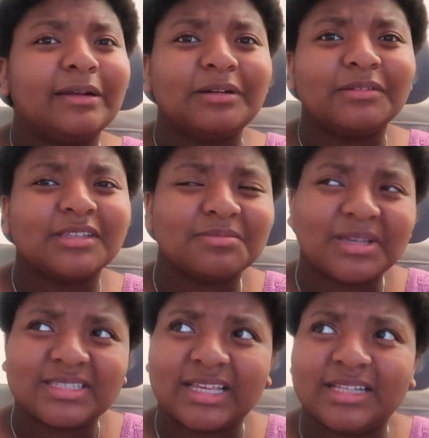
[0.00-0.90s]
don't know if this
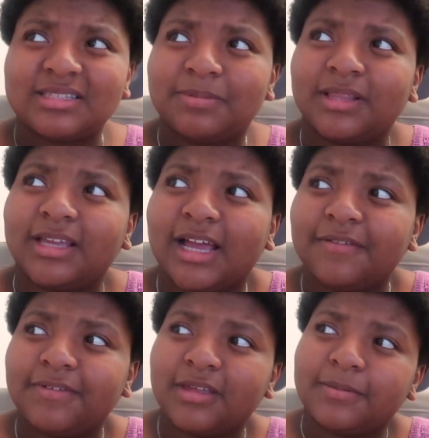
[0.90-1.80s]
makes sense, but like I
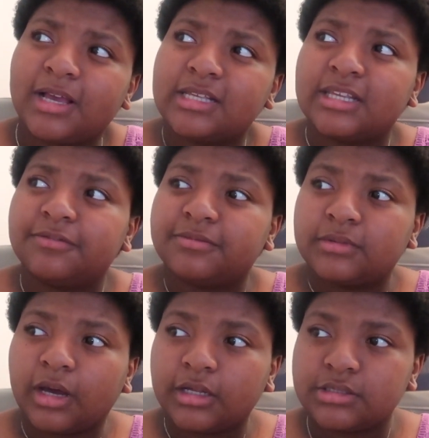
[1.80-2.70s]
feel like because
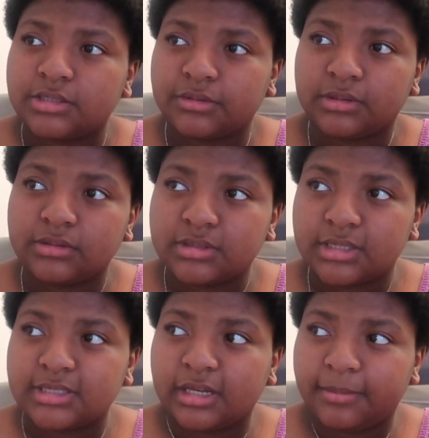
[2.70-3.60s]
I've gotten so used to
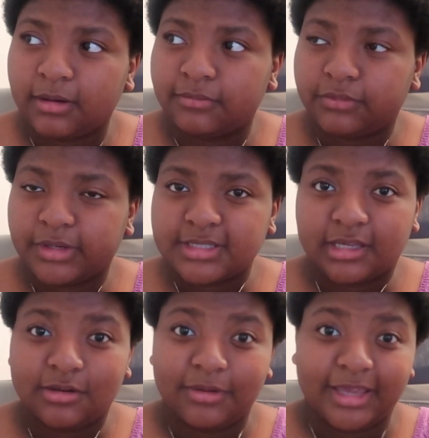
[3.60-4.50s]
the sound of my own voice,
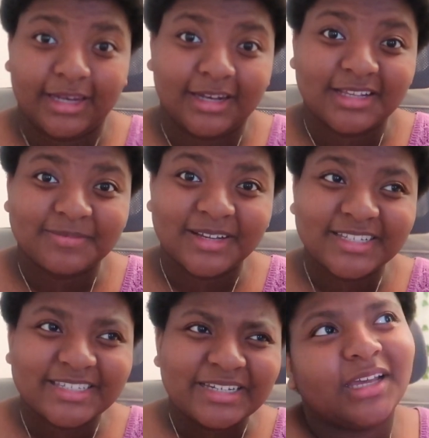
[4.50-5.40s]
I don't hate it as
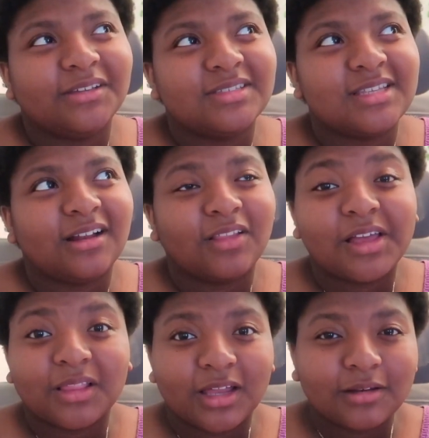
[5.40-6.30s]
much. I used to not
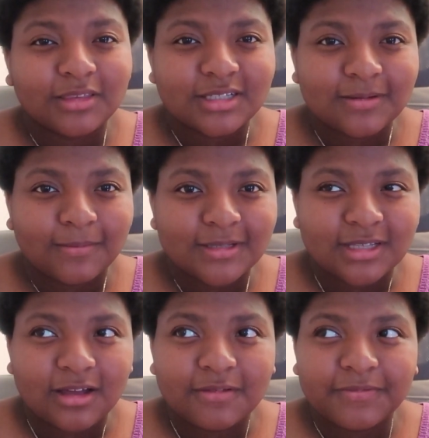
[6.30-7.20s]
like a lot of things about
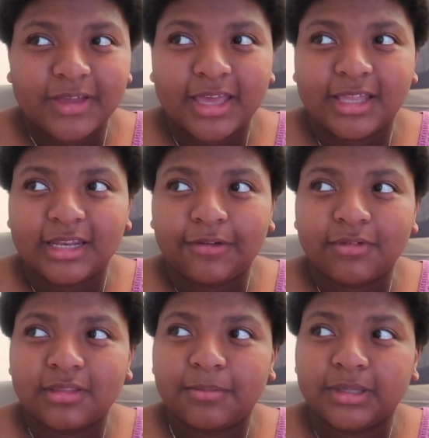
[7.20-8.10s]
myself, and
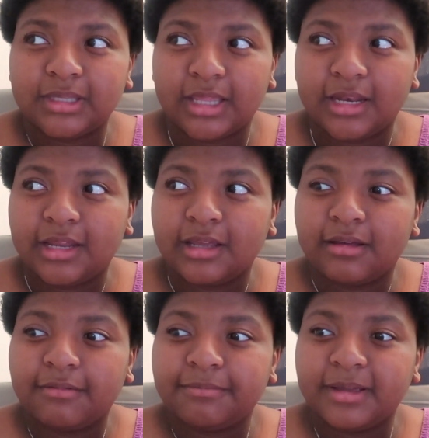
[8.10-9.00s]
even in the beginning
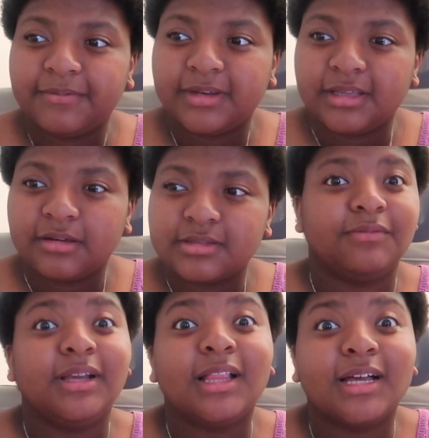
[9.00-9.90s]
of my videos,
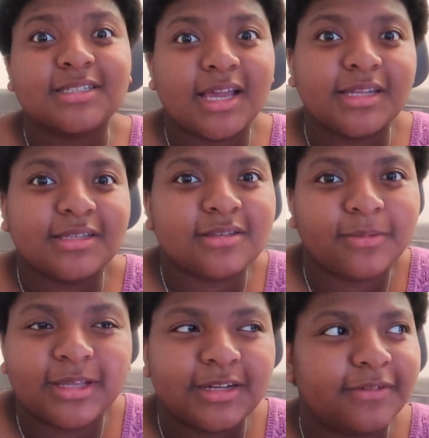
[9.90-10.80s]
realizing I did so
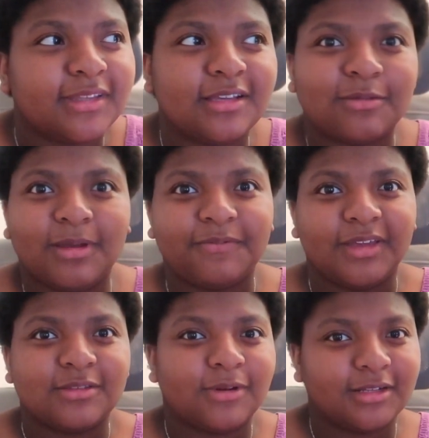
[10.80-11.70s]
many different things with my
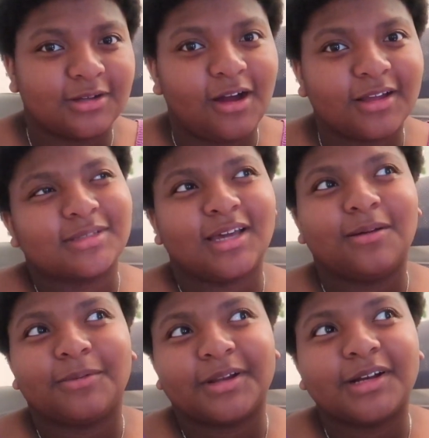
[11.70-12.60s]
face when I talk is kind
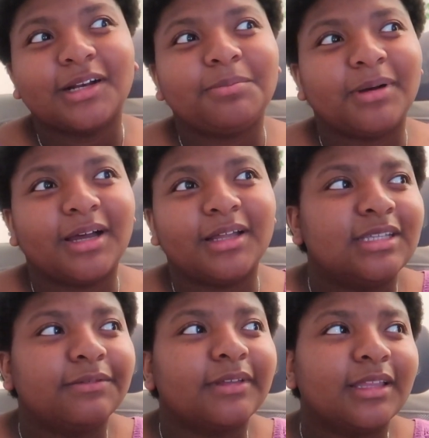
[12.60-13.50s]
of weird, but
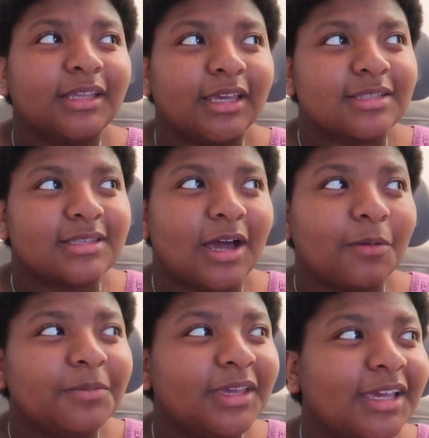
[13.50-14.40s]
definitely I think it's
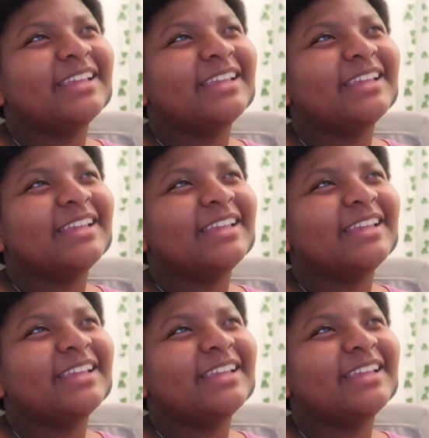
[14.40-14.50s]
helped me.